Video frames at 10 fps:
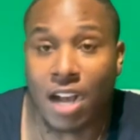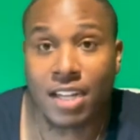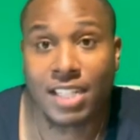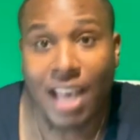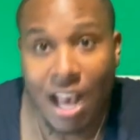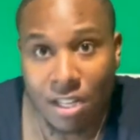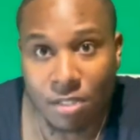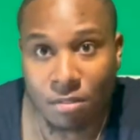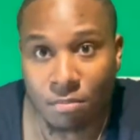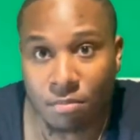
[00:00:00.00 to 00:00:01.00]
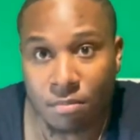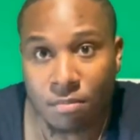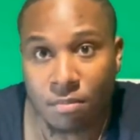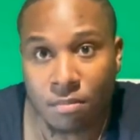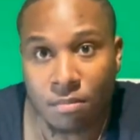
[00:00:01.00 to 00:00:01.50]
Haslem,
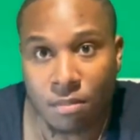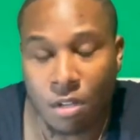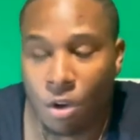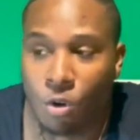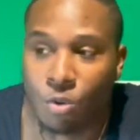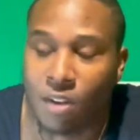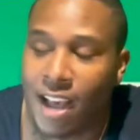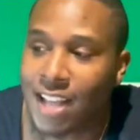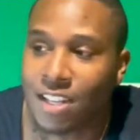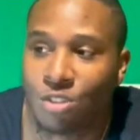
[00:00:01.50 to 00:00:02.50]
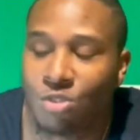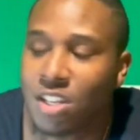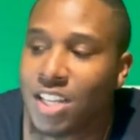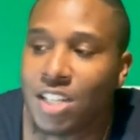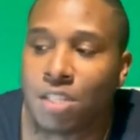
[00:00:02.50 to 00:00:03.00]
who had who
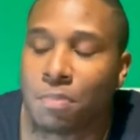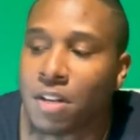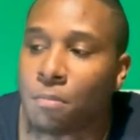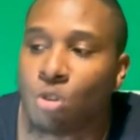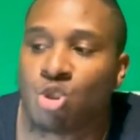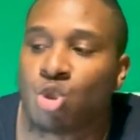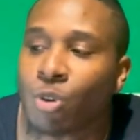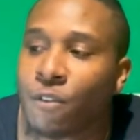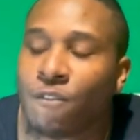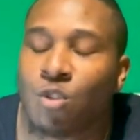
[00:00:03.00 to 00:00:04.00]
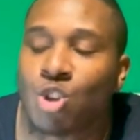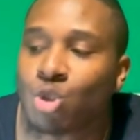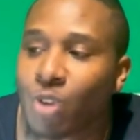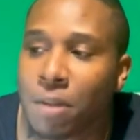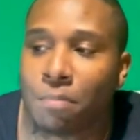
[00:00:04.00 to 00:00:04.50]
he's been the most
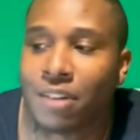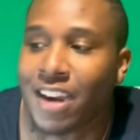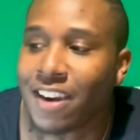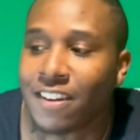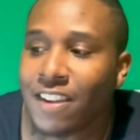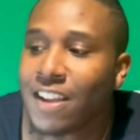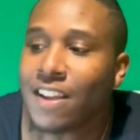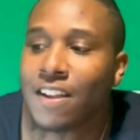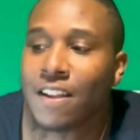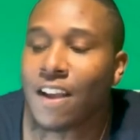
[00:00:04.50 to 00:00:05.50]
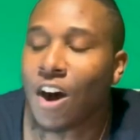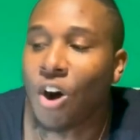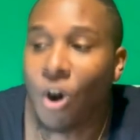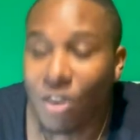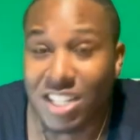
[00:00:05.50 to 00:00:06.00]
frustrated player
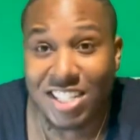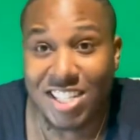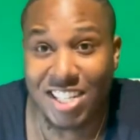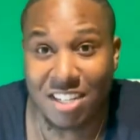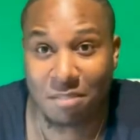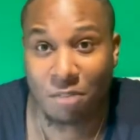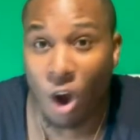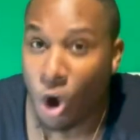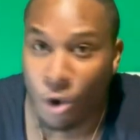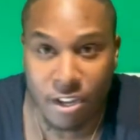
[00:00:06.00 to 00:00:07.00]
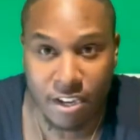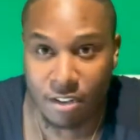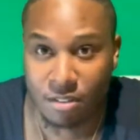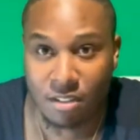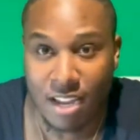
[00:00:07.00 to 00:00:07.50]
on this team all year.
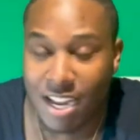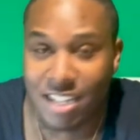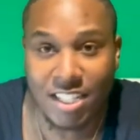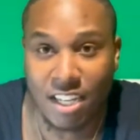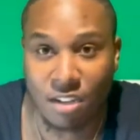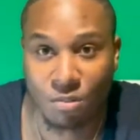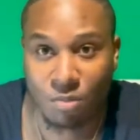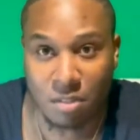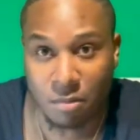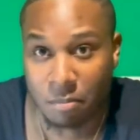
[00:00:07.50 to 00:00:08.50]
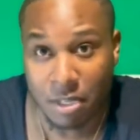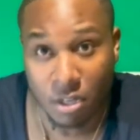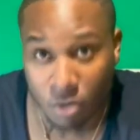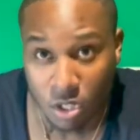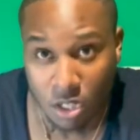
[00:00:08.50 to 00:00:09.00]
He could tell what's been going on.